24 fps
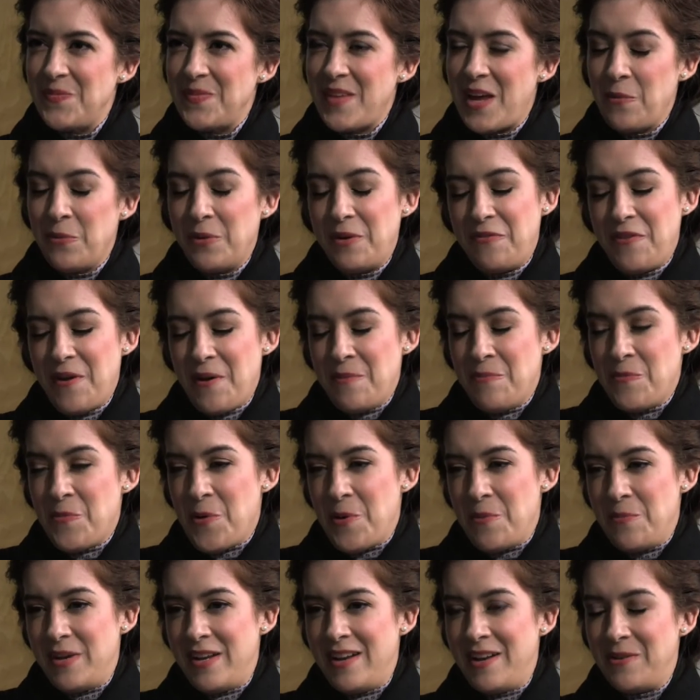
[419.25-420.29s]
I would have found
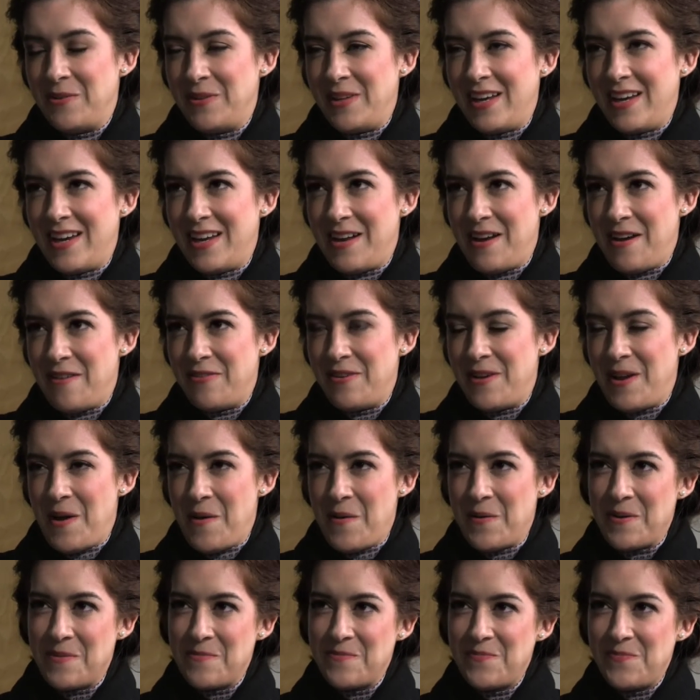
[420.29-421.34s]
more, but I only had half an
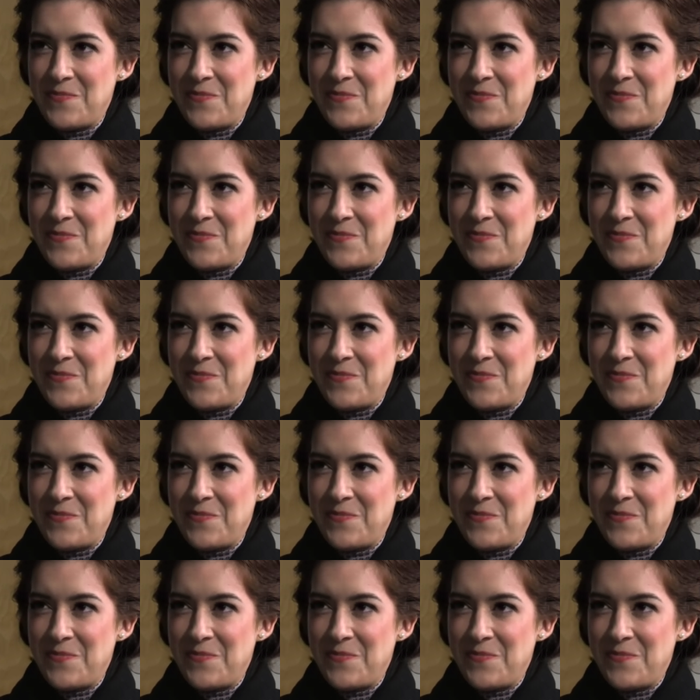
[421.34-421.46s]
hour.